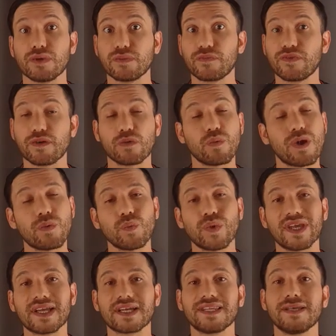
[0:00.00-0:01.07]
for 1
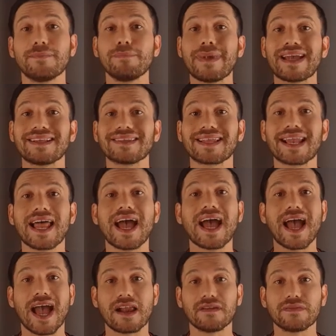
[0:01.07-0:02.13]
week the mental
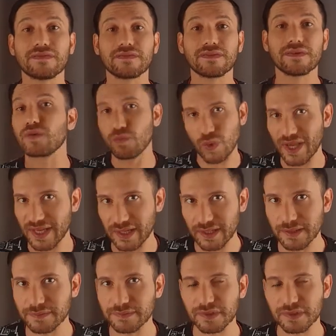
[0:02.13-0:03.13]
health week.